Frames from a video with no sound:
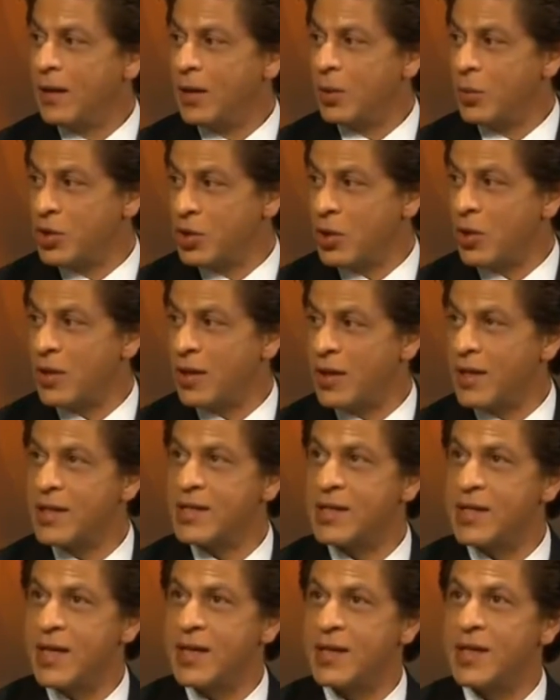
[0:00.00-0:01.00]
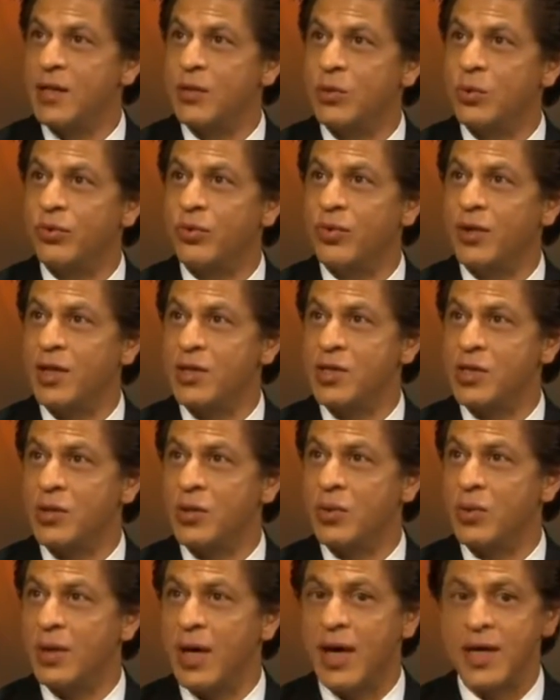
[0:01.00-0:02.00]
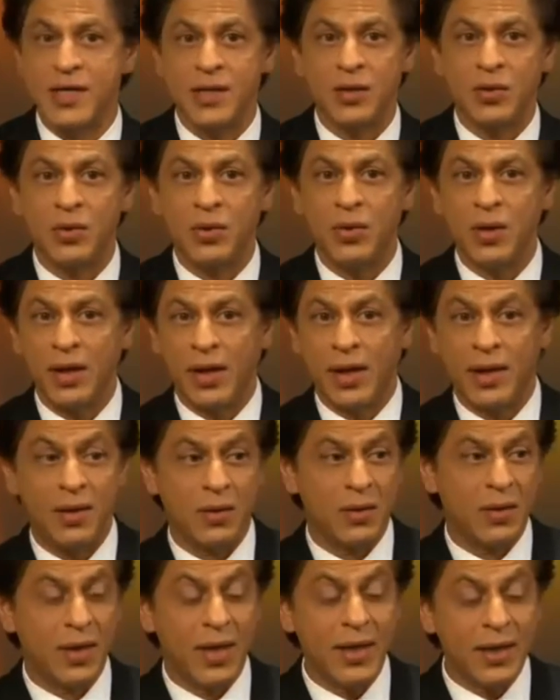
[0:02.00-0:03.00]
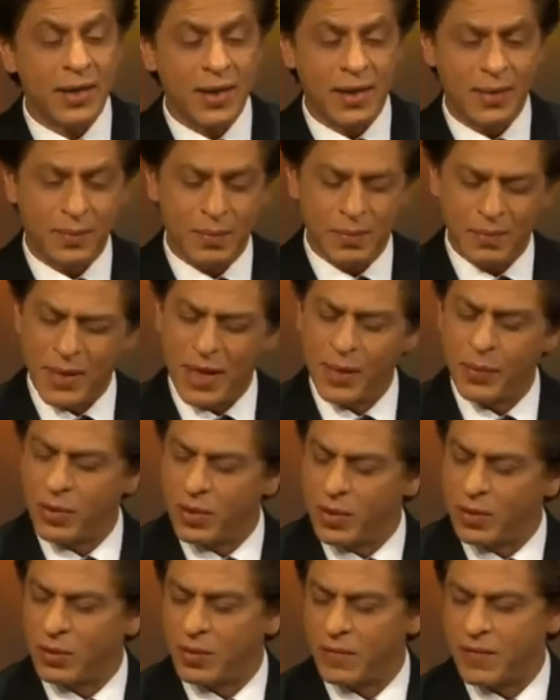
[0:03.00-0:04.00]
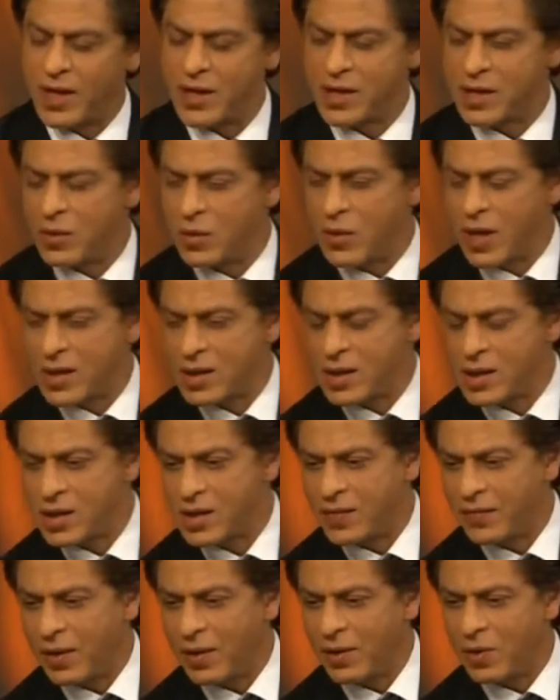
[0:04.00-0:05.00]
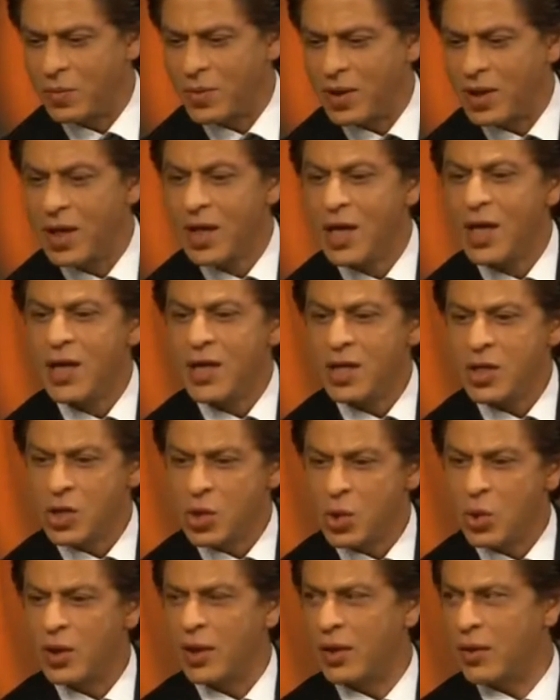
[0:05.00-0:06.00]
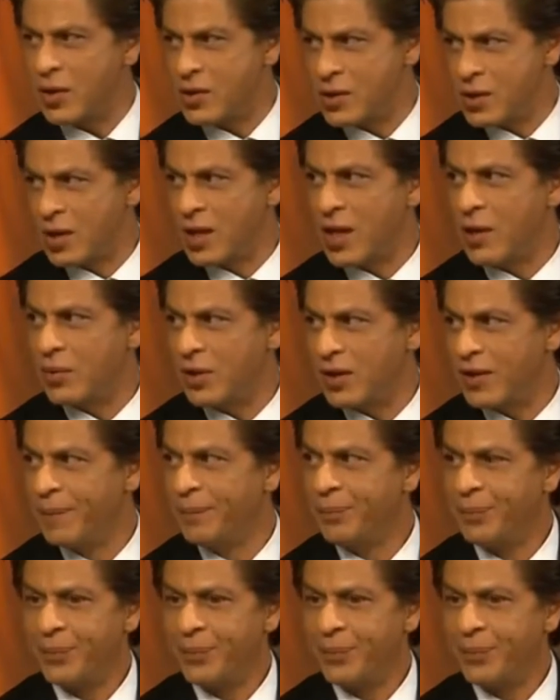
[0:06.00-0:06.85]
which already is there. I think 2-3 years ago, acid cannot, anything byproduct of acid or acid stuff cannot be sold across the counter.